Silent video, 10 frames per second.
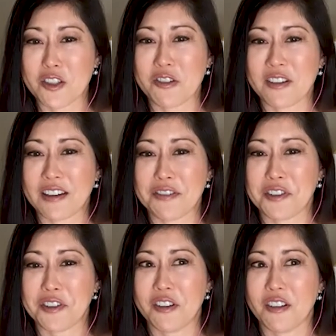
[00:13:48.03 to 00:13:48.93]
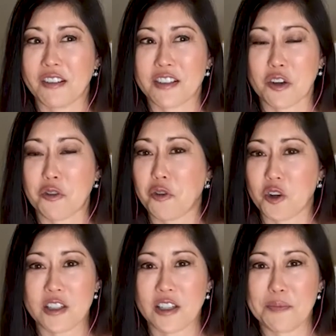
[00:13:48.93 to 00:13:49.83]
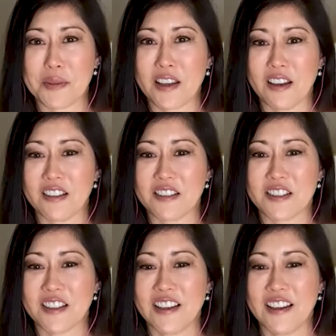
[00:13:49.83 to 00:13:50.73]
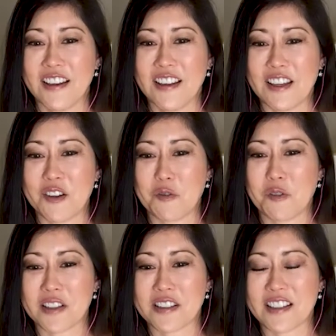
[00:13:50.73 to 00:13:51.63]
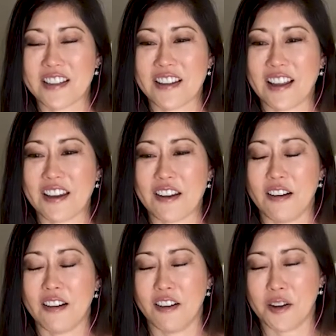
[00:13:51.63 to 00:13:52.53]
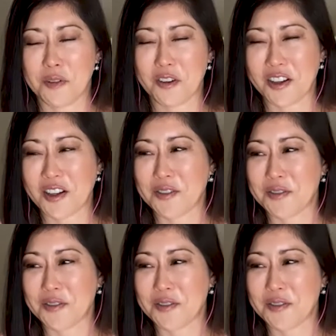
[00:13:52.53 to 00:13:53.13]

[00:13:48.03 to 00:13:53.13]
And I feel so fortunate because it wasn't like, oh, I'm going to,